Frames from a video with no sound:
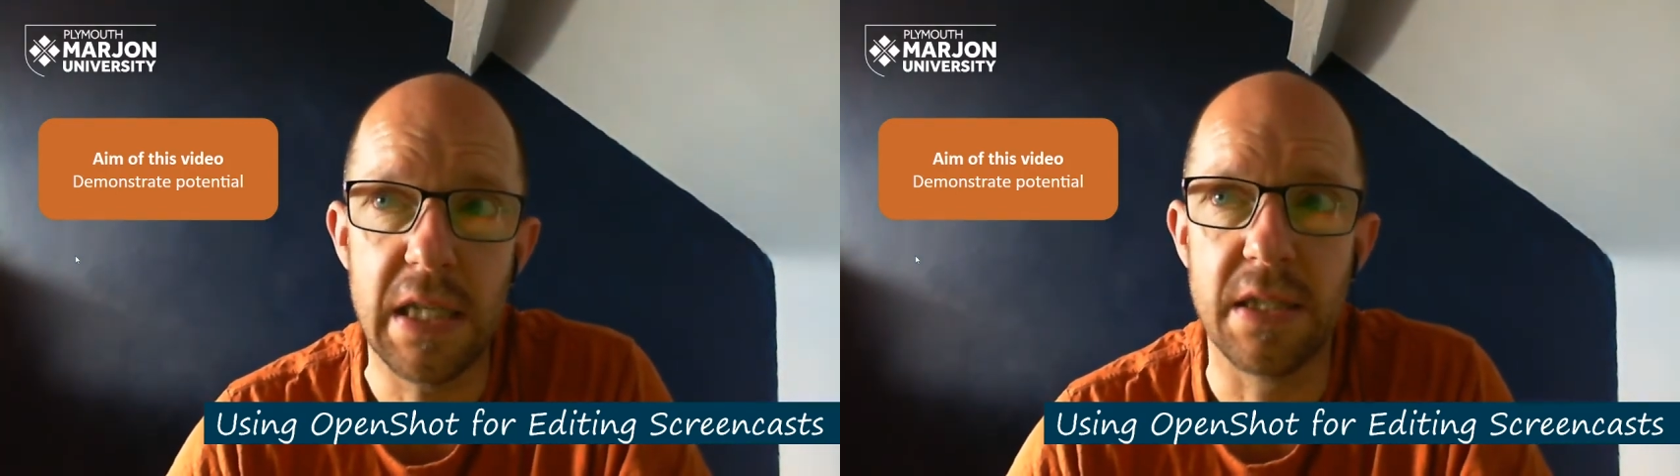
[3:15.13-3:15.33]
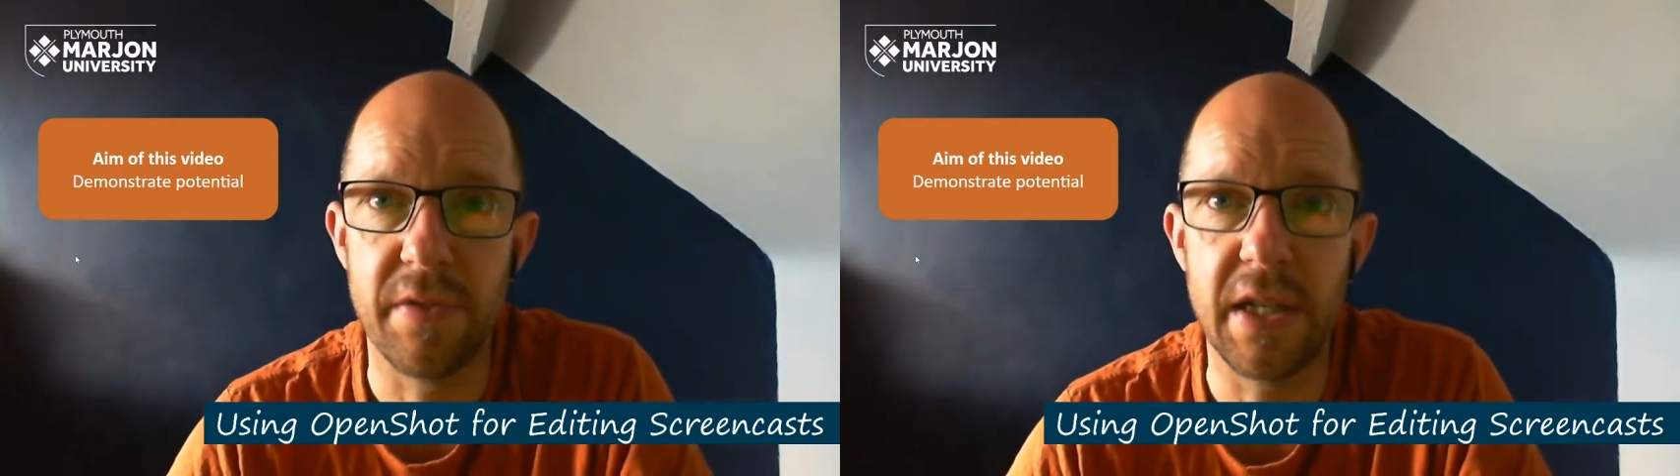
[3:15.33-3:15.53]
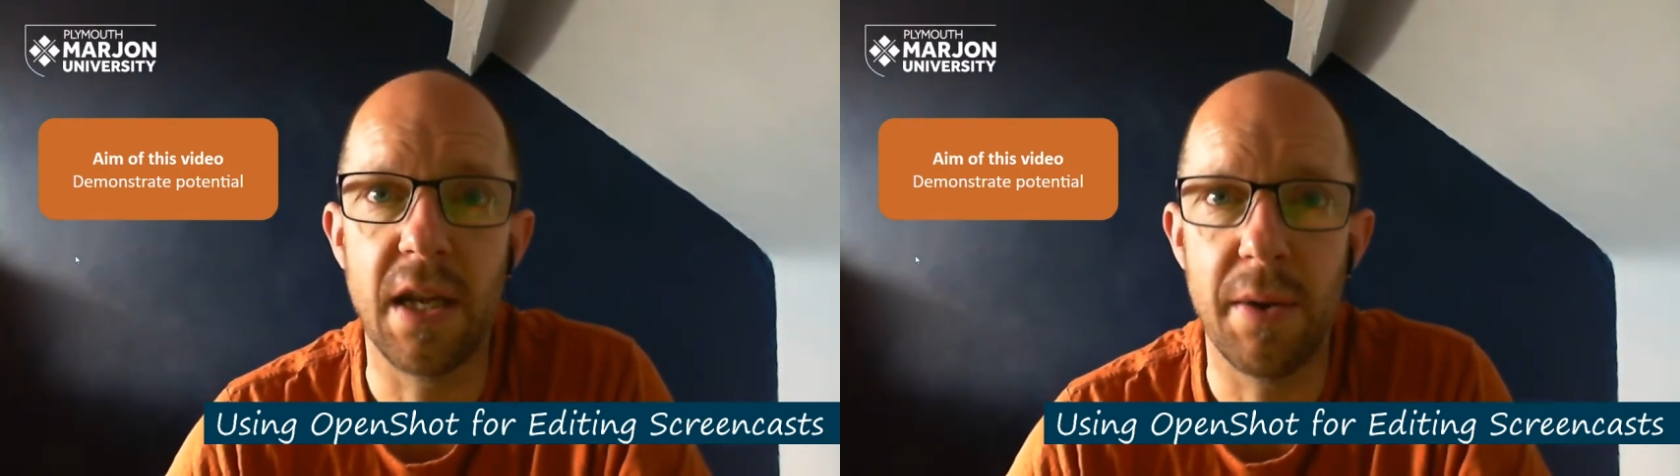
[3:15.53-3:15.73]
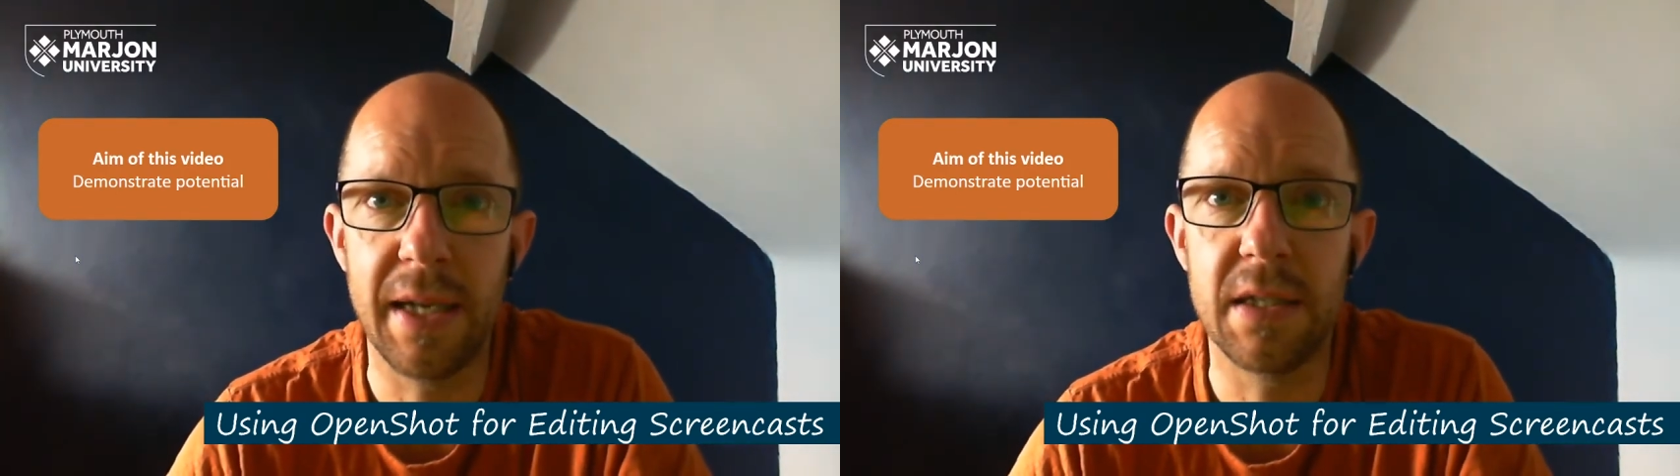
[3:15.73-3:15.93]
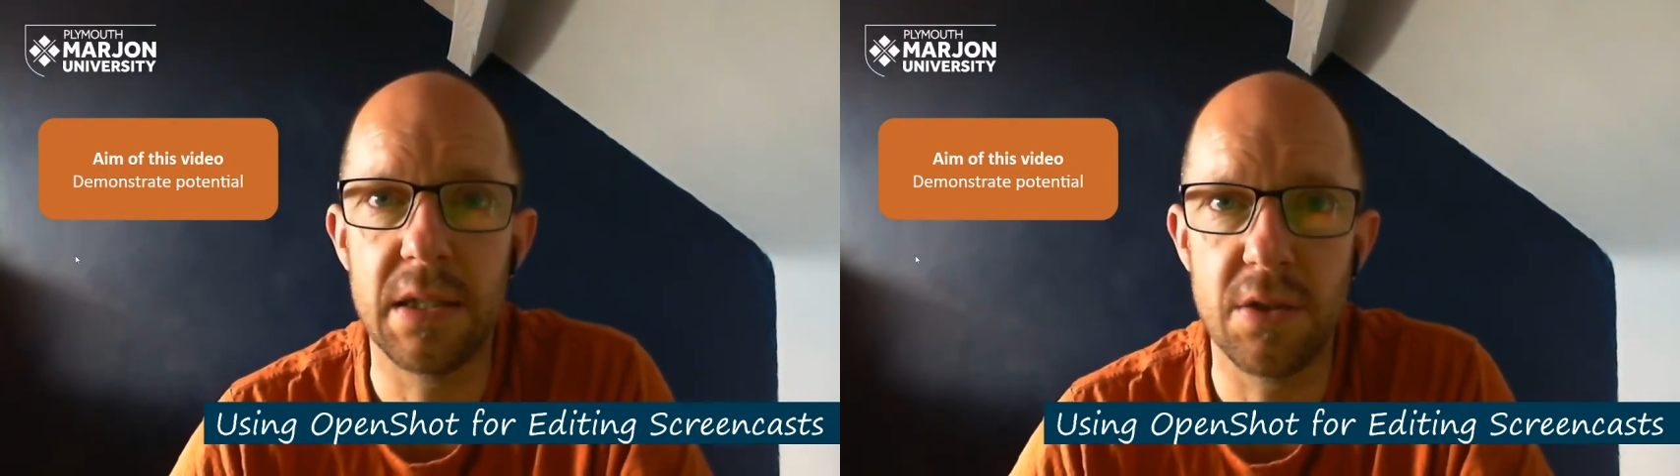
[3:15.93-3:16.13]
video
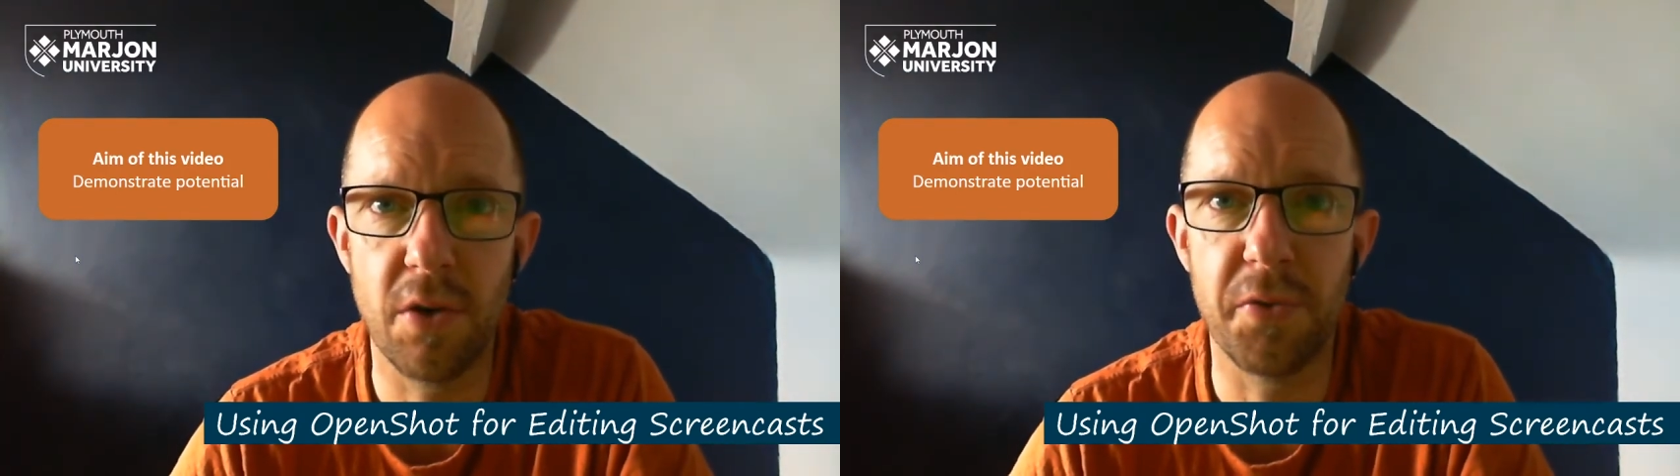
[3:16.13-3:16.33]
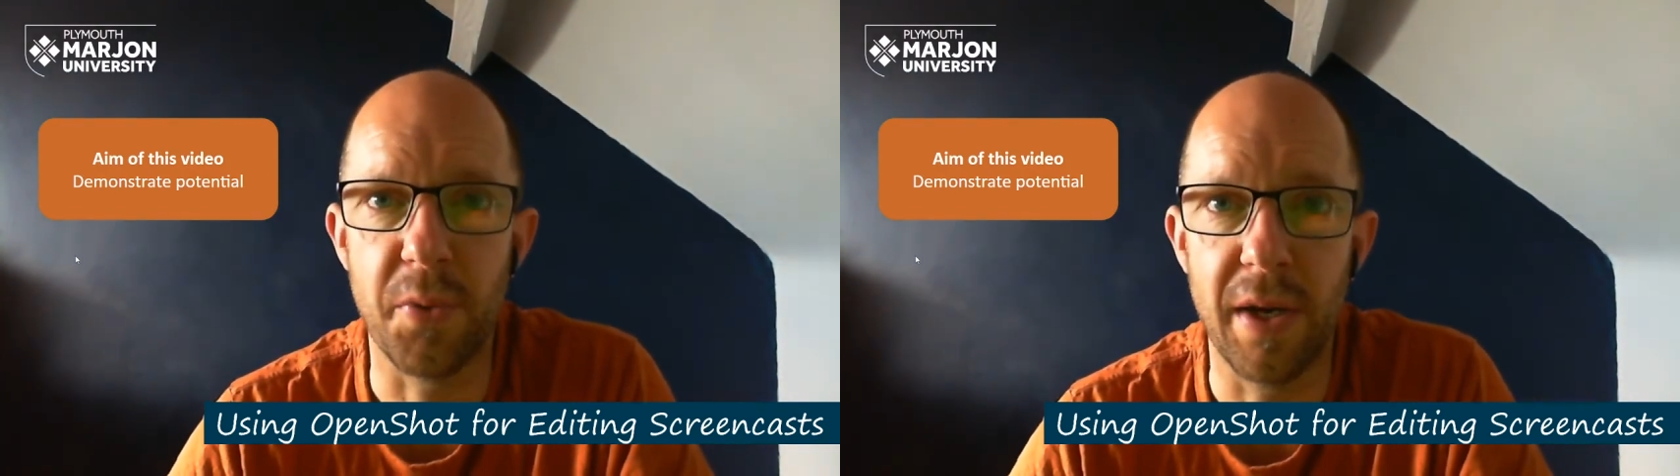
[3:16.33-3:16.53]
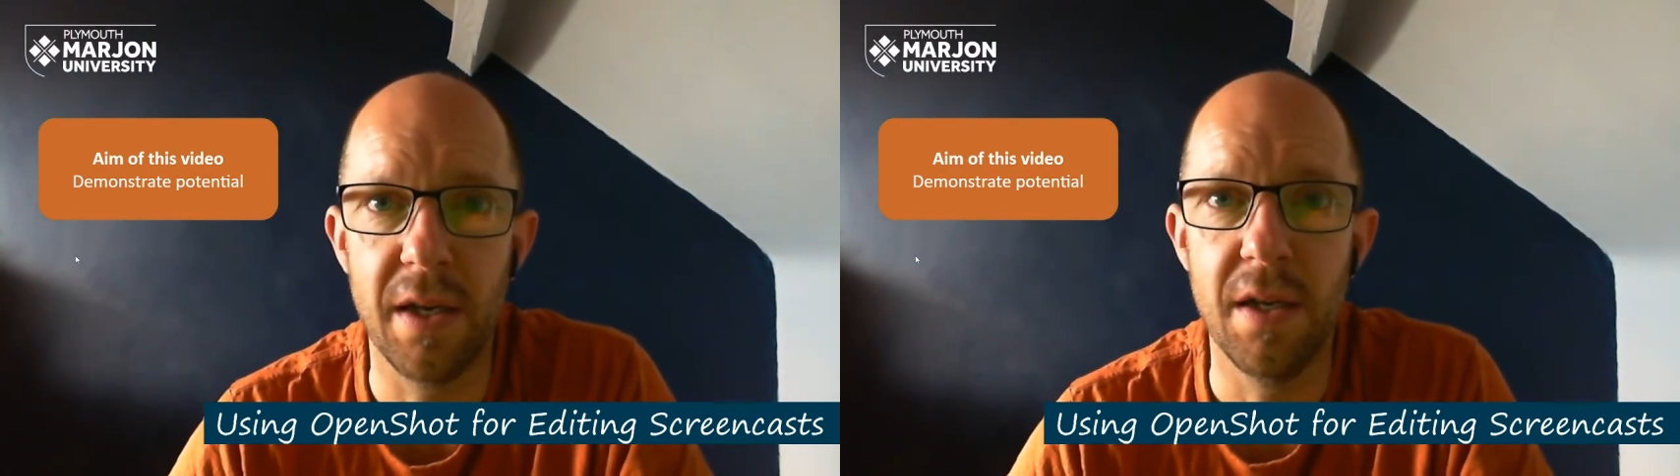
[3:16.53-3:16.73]
editing software